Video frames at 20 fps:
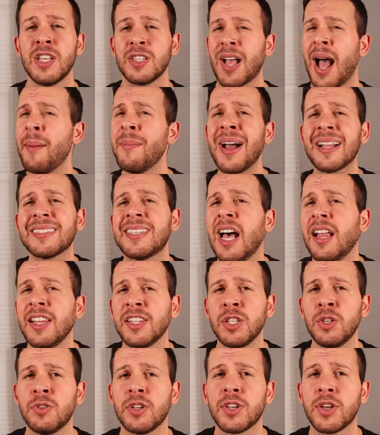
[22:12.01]
So I'm not
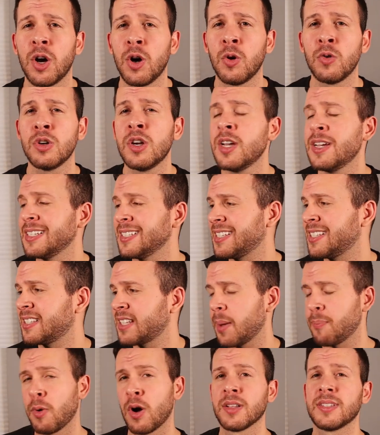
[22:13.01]
telling you to go
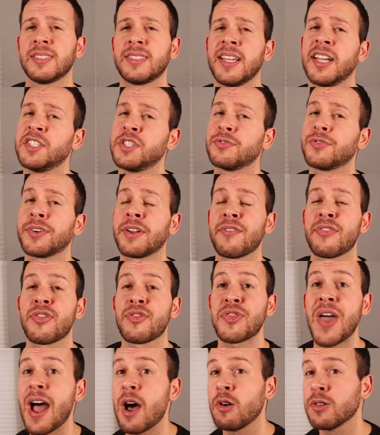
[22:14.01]
step on stage in front of
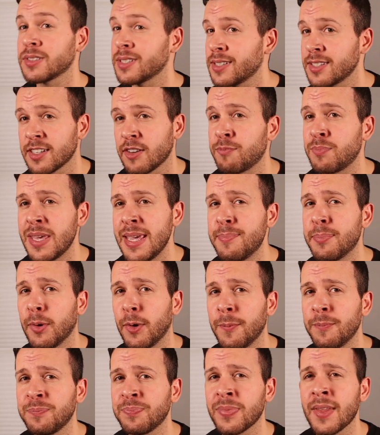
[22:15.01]
thousands of
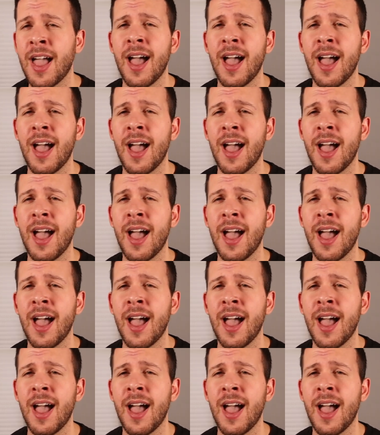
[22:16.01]
people.